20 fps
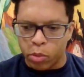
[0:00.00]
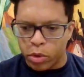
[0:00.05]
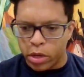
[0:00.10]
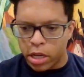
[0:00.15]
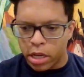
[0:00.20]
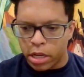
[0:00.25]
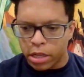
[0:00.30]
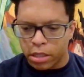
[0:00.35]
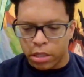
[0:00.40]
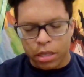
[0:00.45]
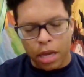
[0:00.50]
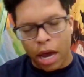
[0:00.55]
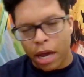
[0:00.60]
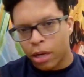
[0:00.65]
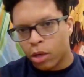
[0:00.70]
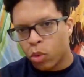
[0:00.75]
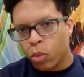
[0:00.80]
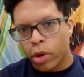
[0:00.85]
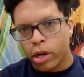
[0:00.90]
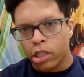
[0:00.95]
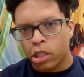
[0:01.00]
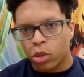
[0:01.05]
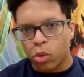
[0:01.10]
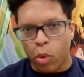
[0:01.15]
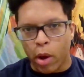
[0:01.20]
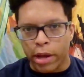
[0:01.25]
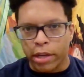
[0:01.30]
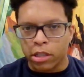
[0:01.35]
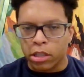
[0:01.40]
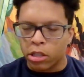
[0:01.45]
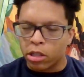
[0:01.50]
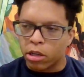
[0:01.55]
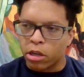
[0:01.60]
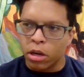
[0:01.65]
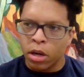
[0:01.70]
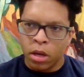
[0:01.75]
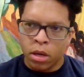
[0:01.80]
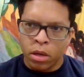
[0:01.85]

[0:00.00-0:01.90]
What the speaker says: We signed Wes Schweitzer.